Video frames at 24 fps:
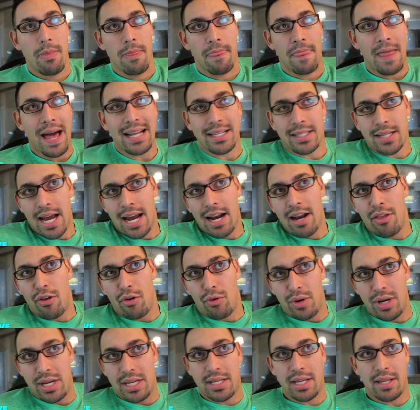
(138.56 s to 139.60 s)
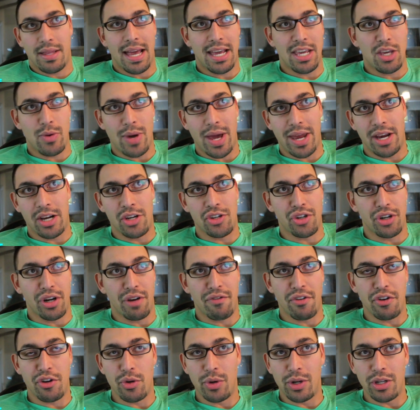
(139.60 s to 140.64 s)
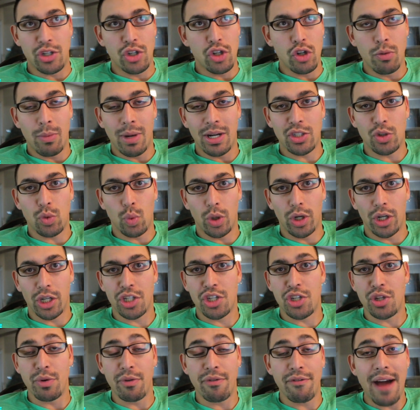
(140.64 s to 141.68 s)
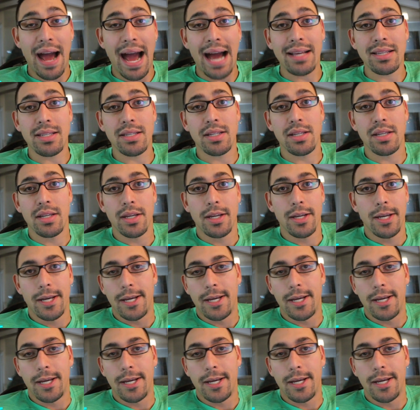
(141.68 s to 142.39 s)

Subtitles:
that's kind of the reason that you get injured. If you're doing too much work too fast,